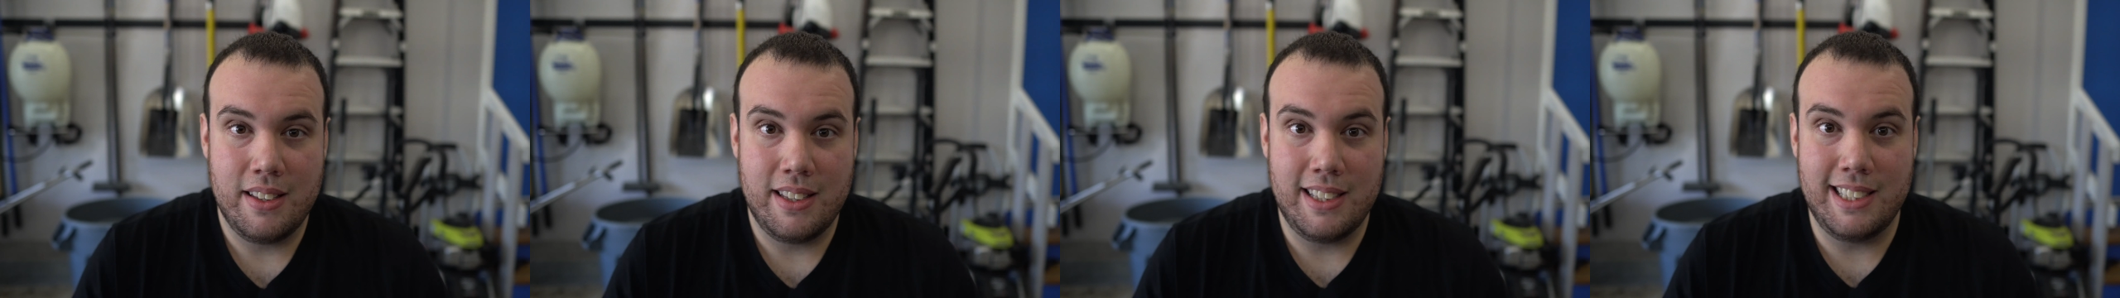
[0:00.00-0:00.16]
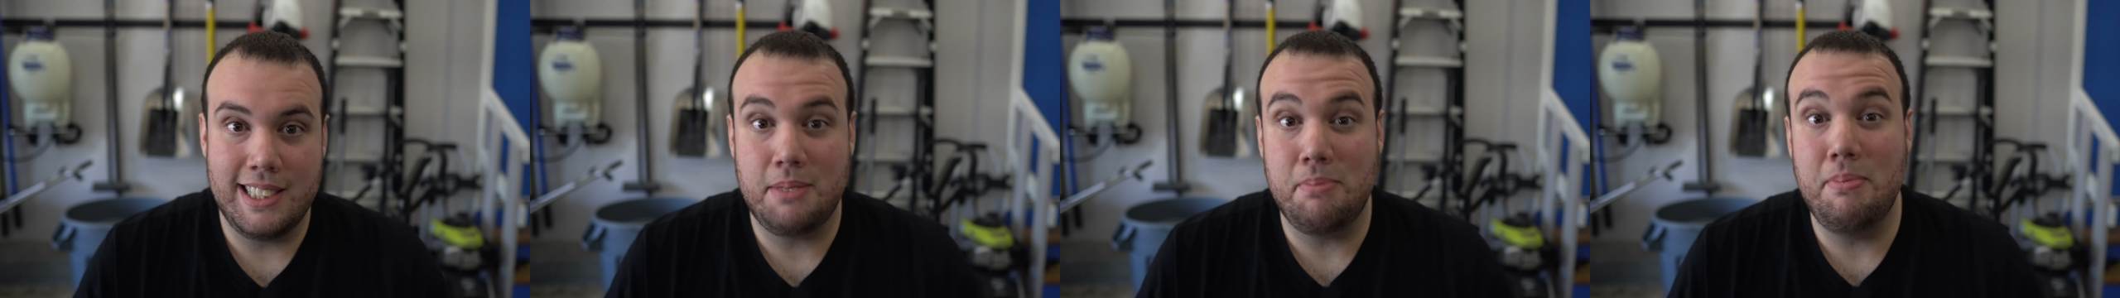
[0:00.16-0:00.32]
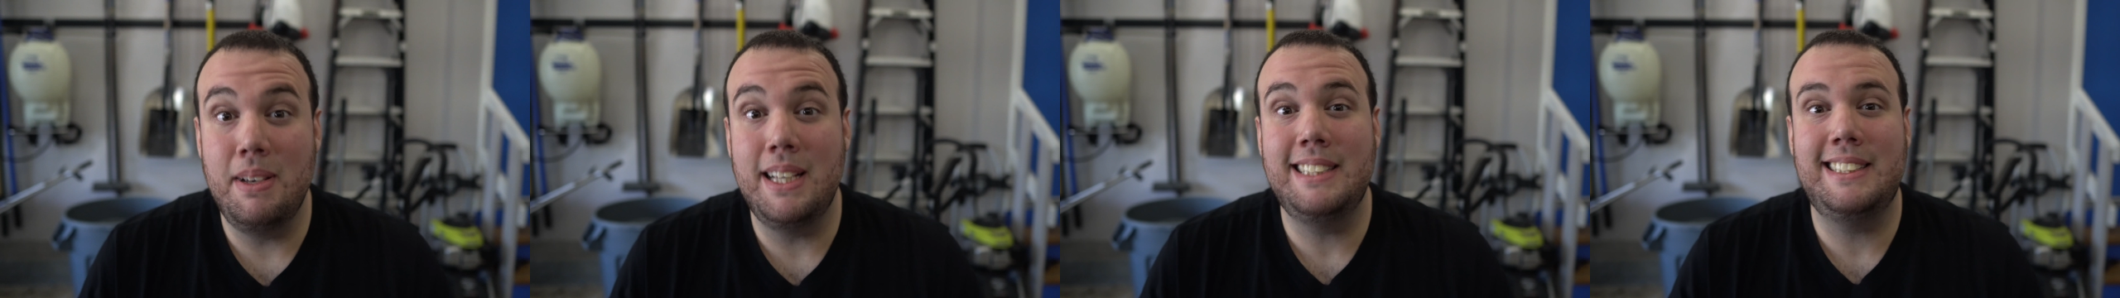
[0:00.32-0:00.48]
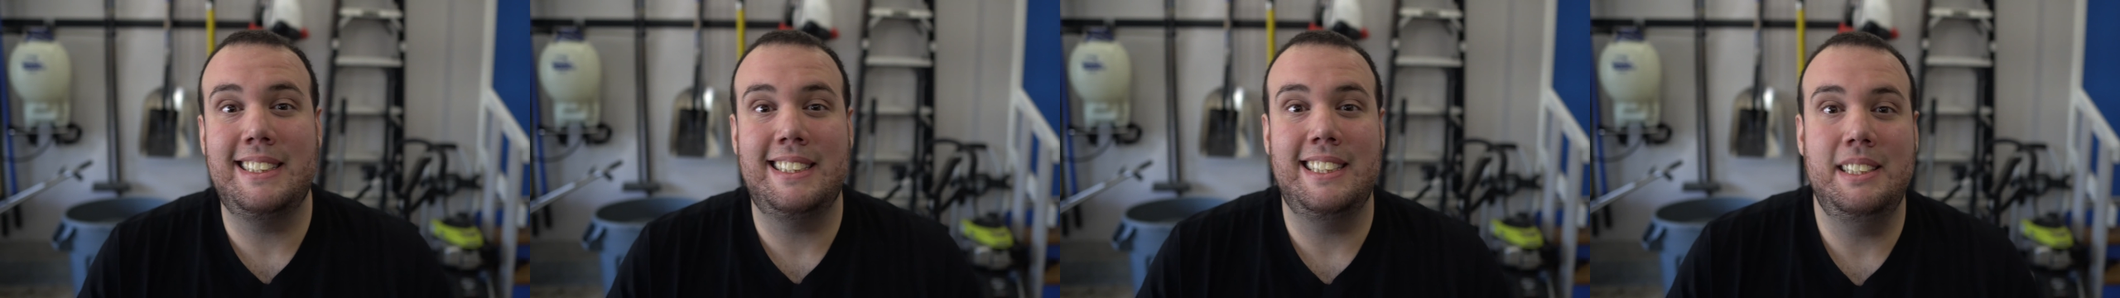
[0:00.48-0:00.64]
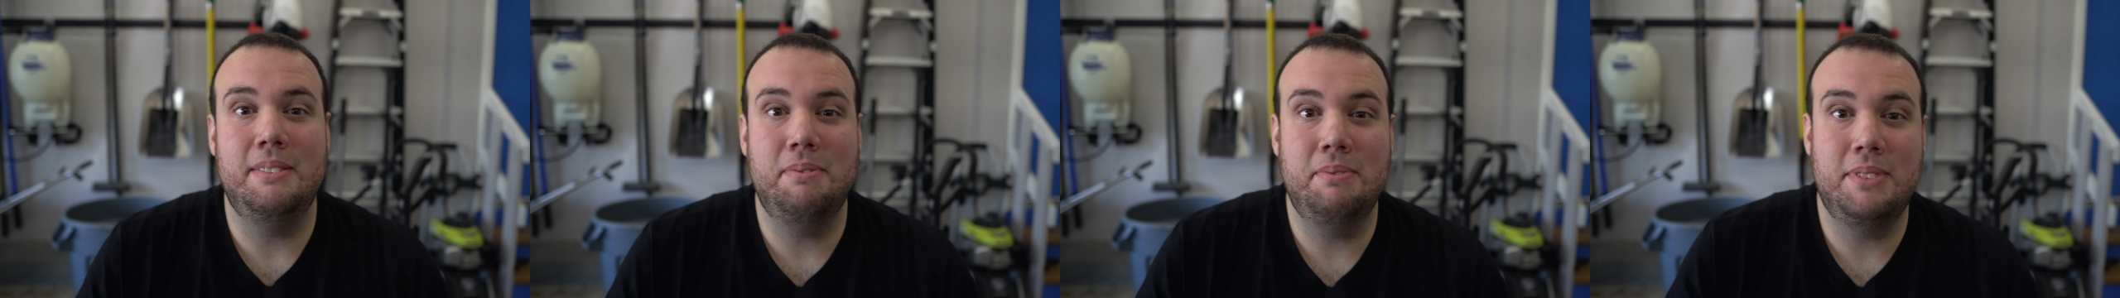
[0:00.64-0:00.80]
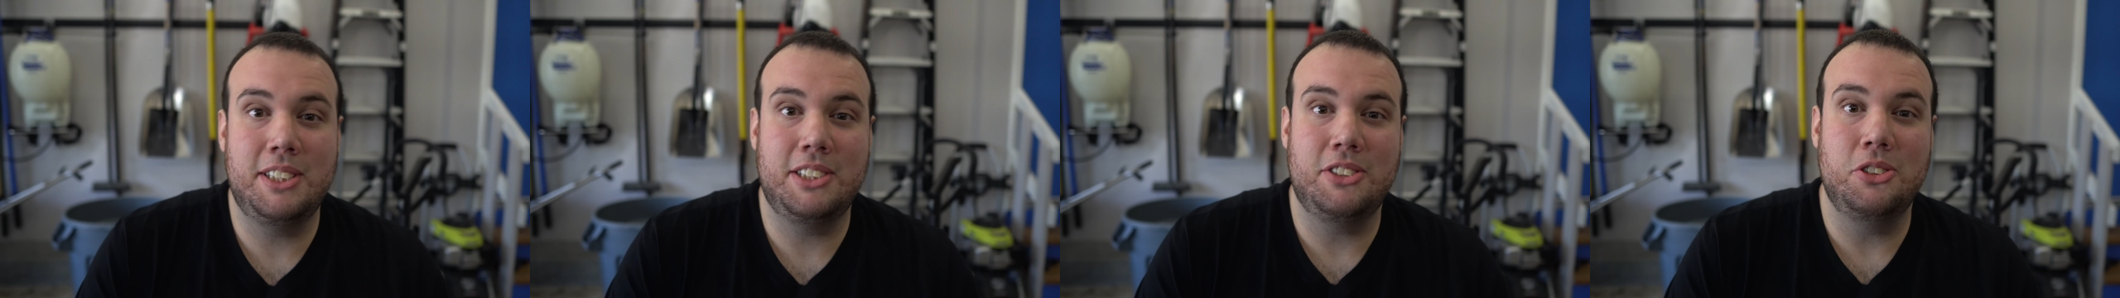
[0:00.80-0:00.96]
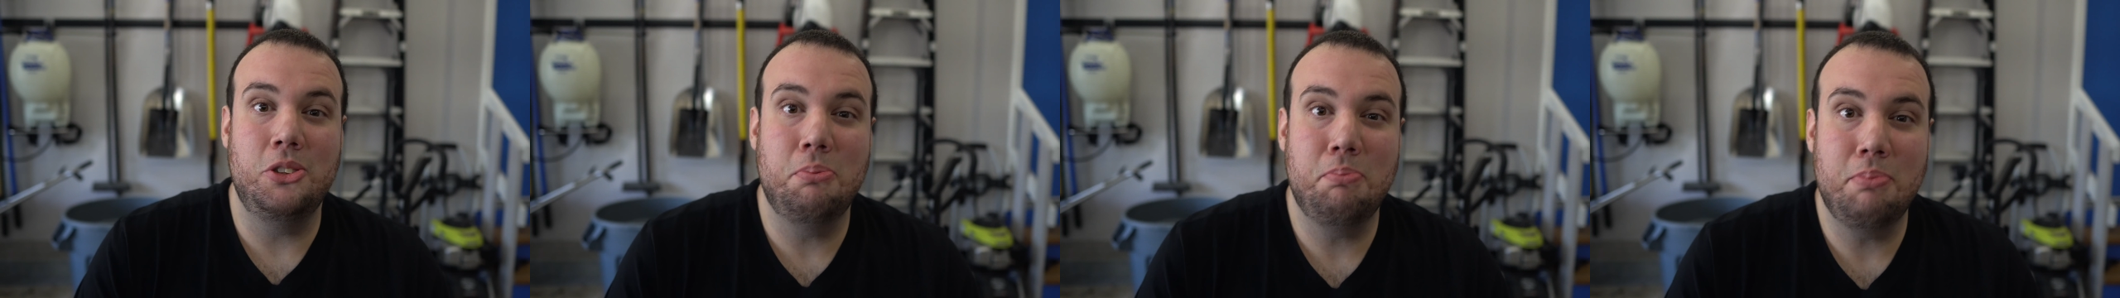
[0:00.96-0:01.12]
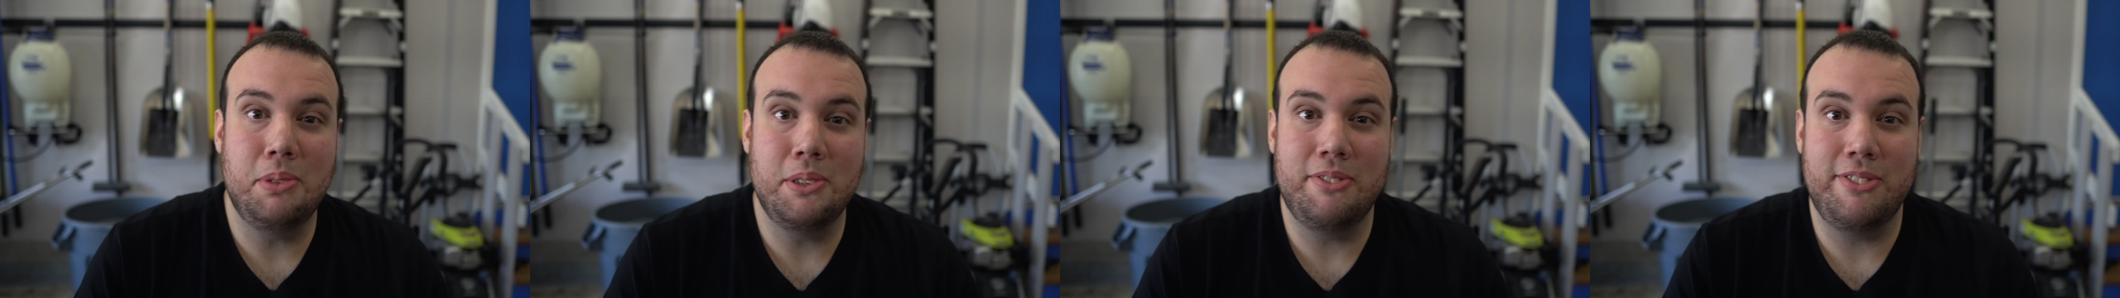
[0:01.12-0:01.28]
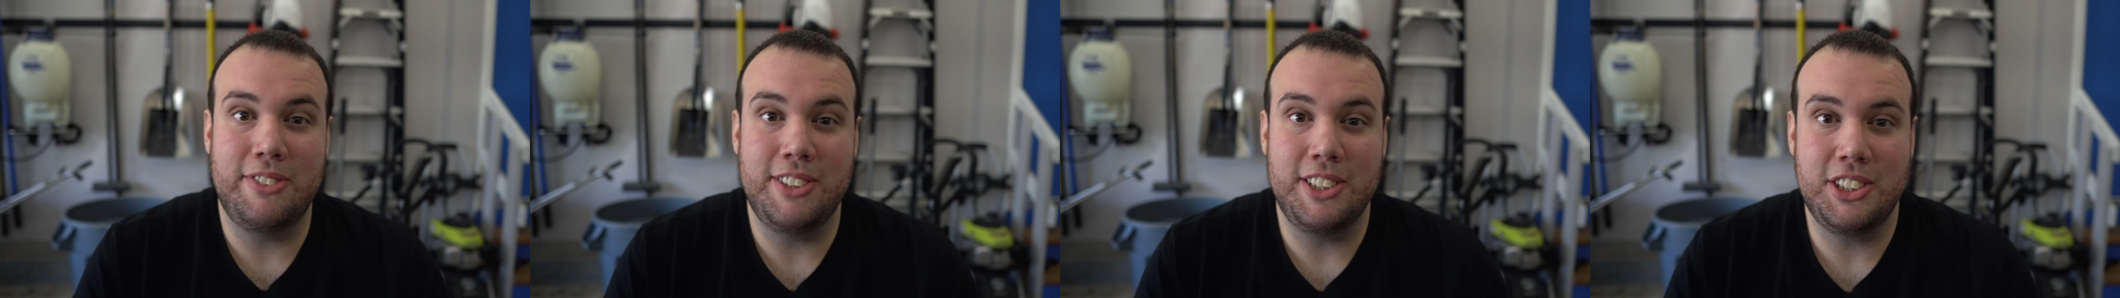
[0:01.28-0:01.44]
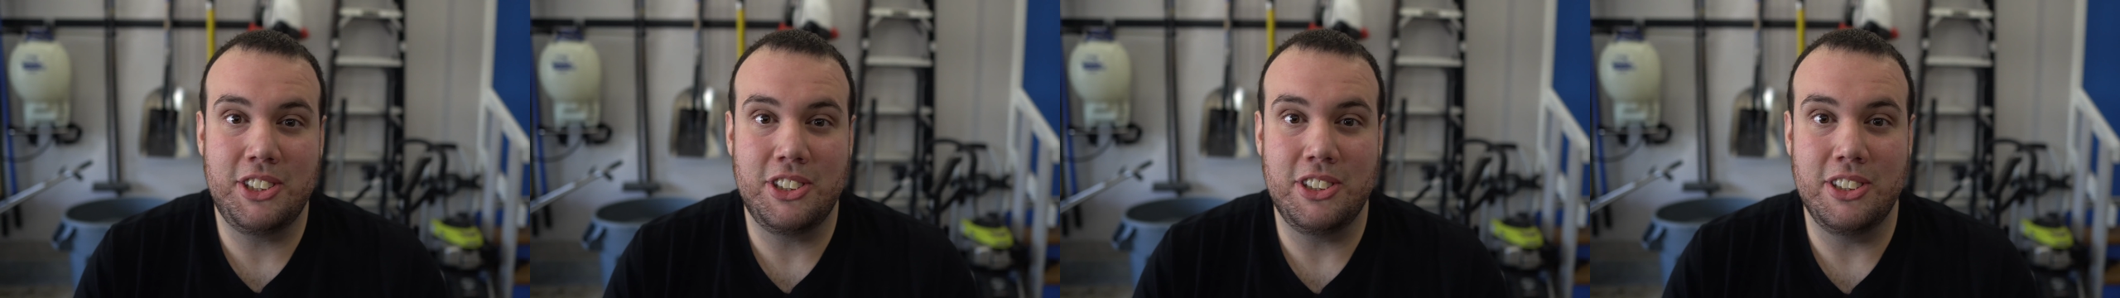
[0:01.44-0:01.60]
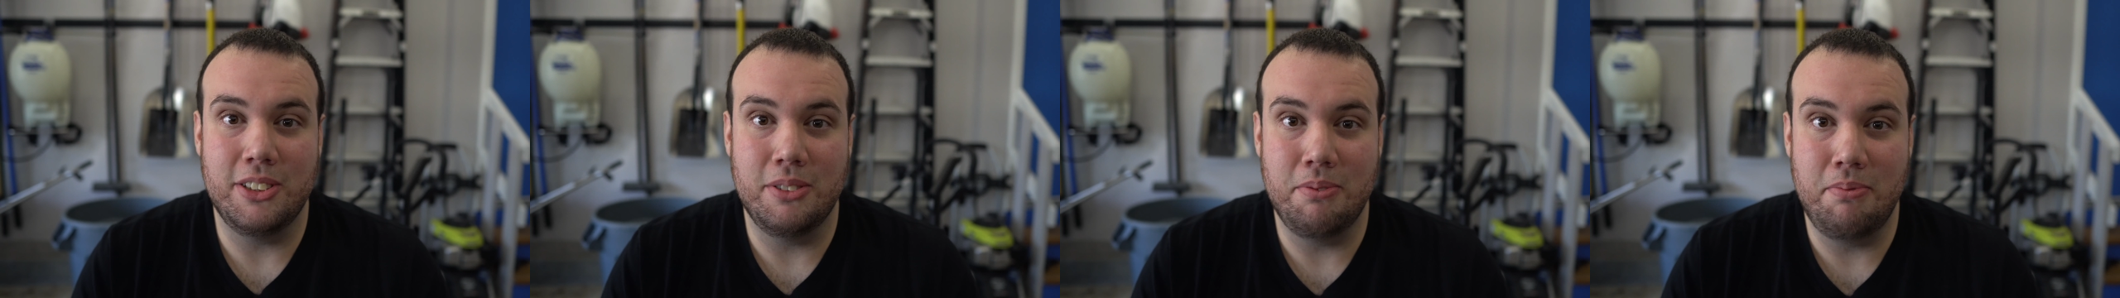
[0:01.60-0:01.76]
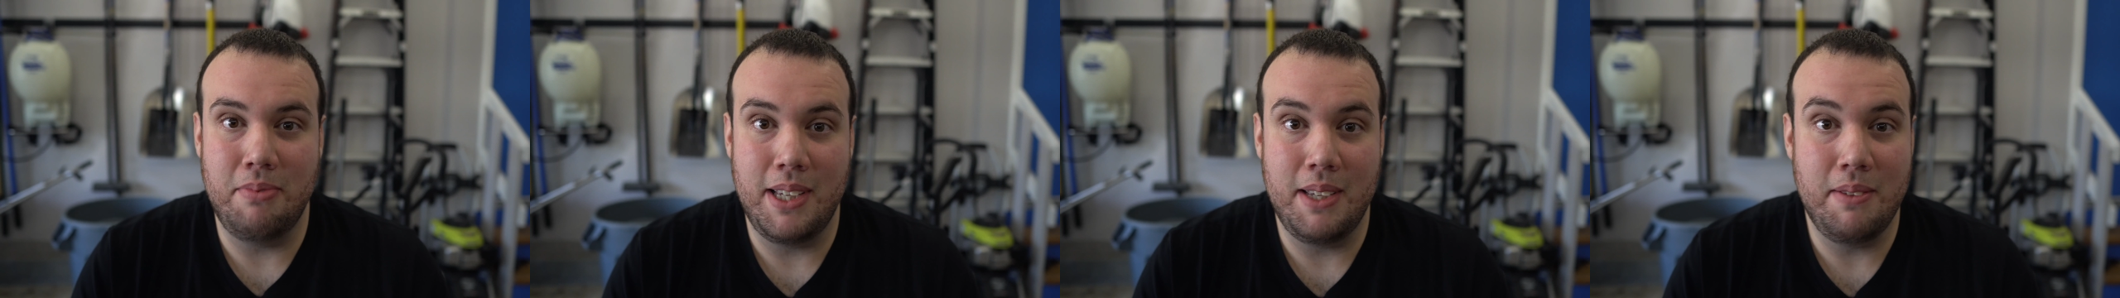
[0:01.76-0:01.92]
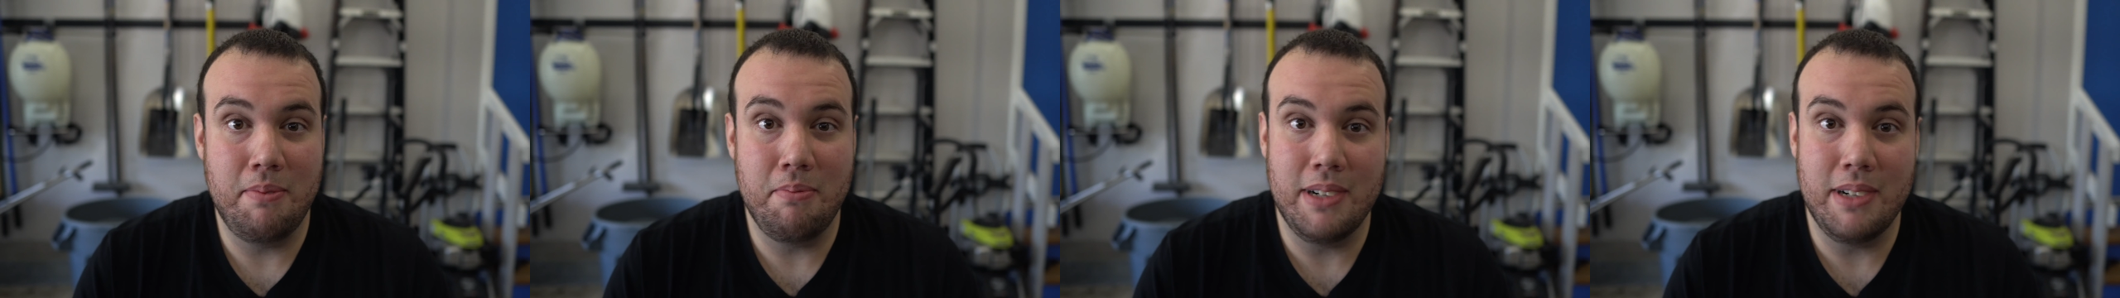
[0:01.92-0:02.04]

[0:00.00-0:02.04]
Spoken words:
This may seem superficial of me,